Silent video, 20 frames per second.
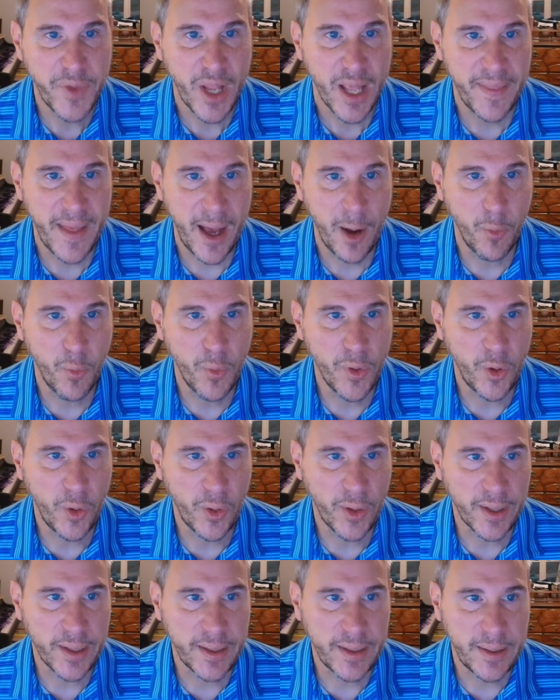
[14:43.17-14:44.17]
That
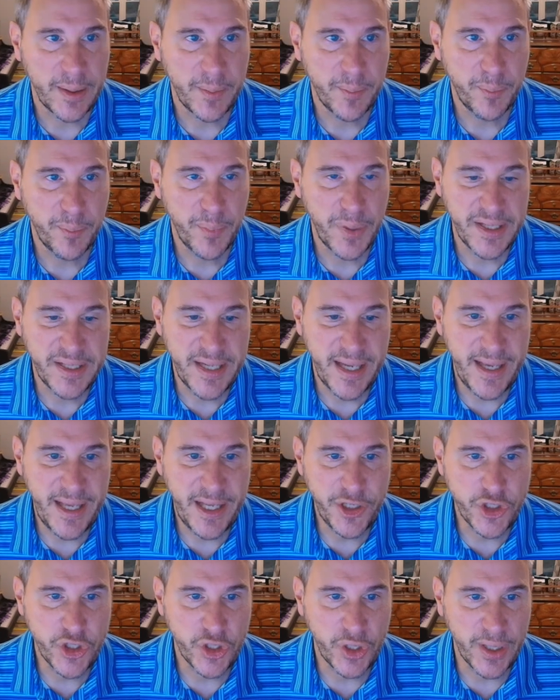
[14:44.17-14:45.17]
will
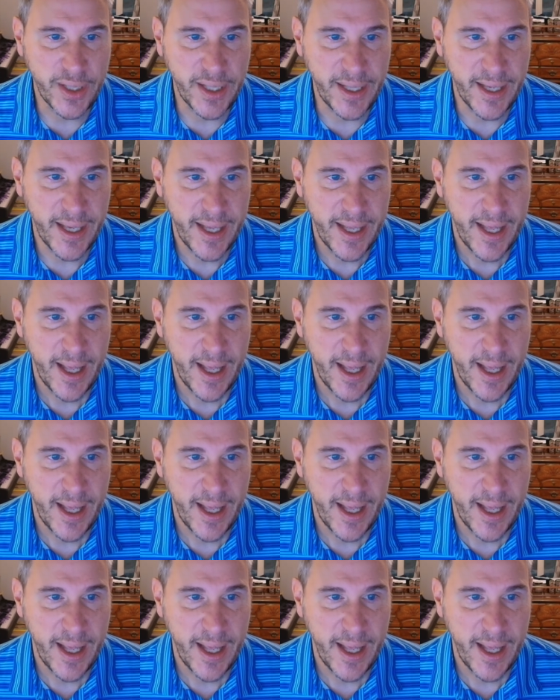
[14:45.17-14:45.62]
potentially